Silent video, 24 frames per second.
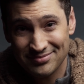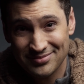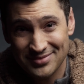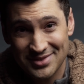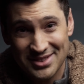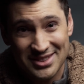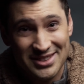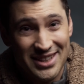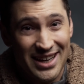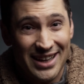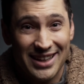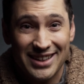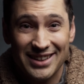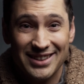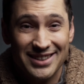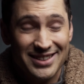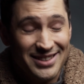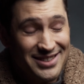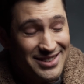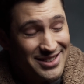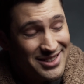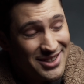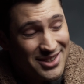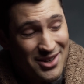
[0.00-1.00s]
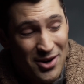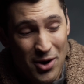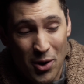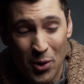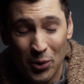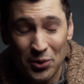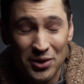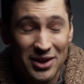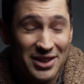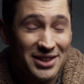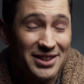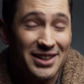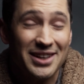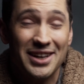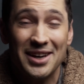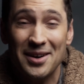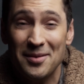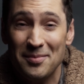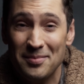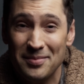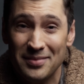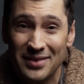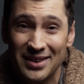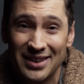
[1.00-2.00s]
second only to
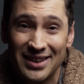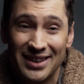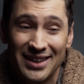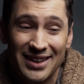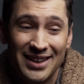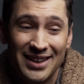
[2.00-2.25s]
him,